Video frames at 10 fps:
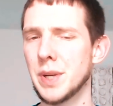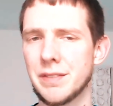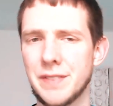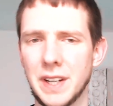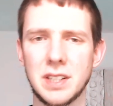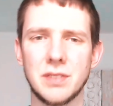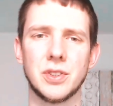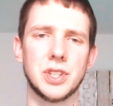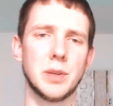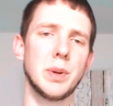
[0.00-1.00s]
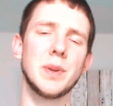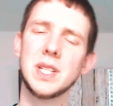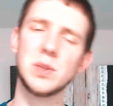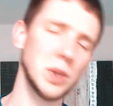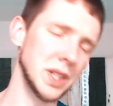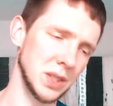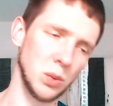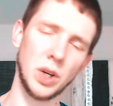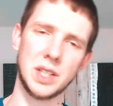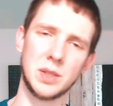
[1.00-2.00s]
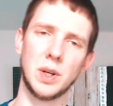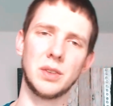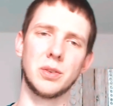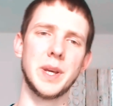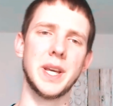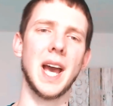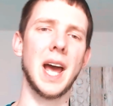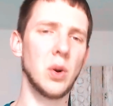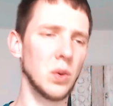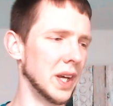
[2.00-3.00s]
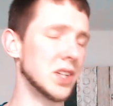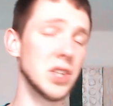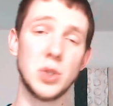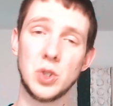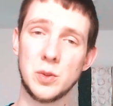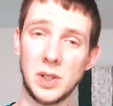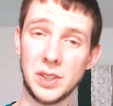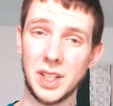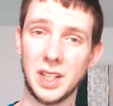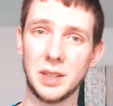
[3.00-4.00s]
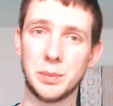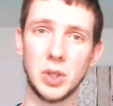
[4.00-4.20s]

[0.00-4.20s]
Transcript: been effective for some people. This one doesn't work as well for me. I don't like to do small talk